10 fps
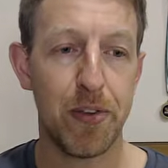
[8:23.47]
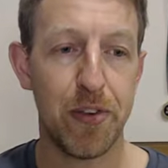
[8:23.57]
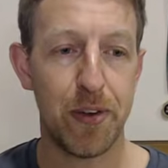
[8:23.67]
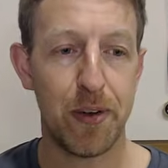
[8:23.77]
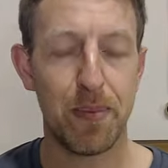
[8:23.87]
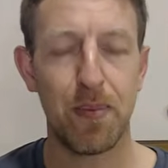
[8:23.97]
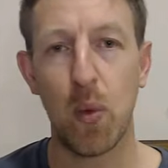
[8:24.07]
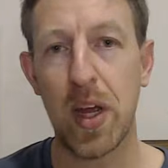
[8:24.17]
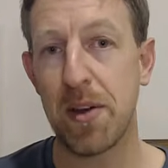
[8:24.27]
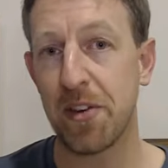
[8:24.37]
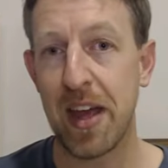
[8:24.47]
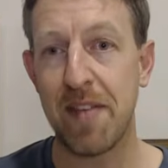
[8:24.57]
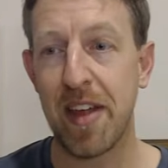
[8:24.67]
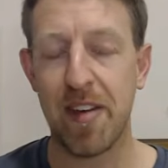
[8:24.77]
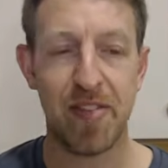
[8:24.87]
to where you
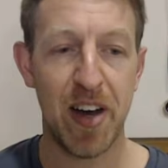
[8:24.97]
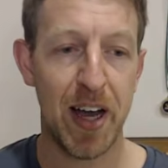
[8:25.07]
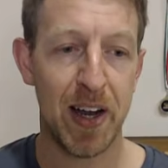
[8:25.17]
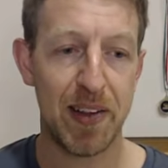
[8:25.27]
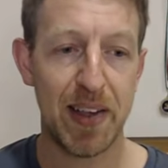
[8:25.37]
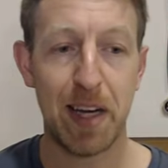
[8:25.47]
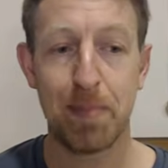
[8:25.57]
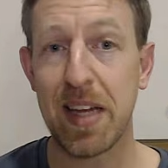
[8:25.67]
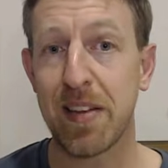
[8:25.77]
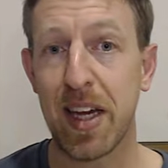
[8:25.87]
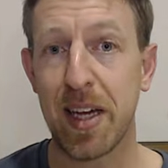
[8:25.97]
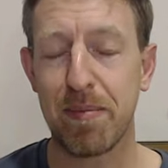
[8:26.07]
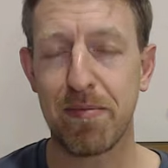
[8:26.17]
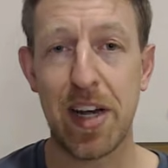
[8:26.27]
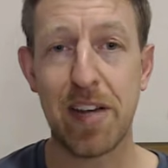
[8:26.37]
saved that file, it'll be there
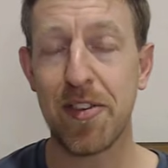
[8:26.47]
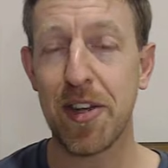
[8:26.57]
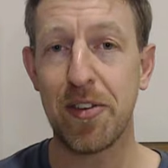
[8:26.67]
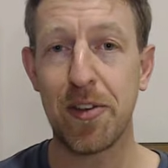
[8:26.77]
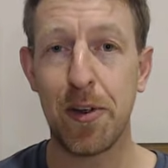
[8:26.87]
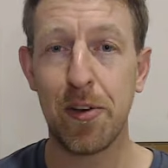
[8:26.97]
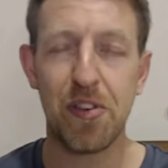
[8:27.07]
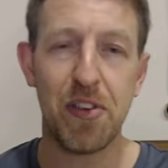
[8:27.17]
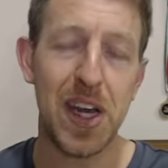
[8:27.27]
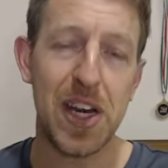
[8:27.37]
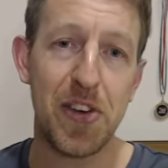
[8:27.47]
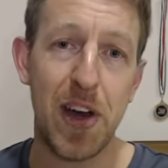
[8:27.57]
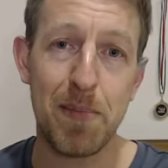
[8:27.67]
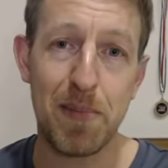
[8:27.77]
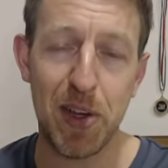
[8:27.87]
ready for you to use
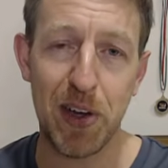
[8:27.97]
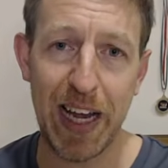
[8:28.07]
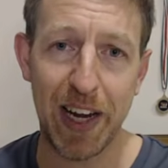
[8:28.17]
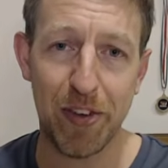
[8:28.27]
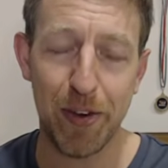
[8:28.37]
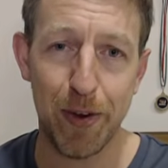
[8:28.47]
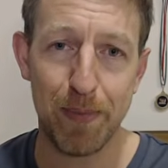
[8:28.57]
anytime you'd like it to.